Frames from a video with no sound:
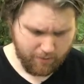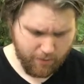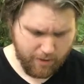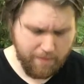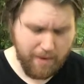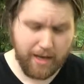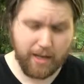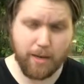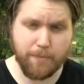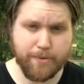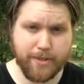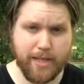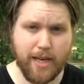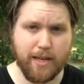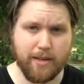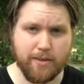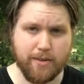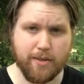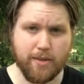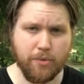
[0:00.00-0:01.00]
We make up
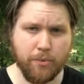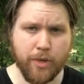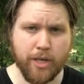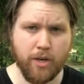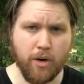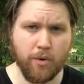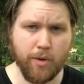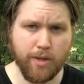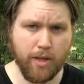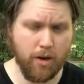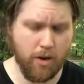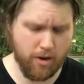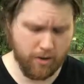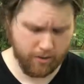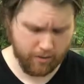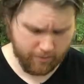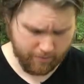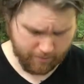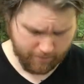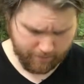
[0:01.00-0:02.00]
saints as we go along.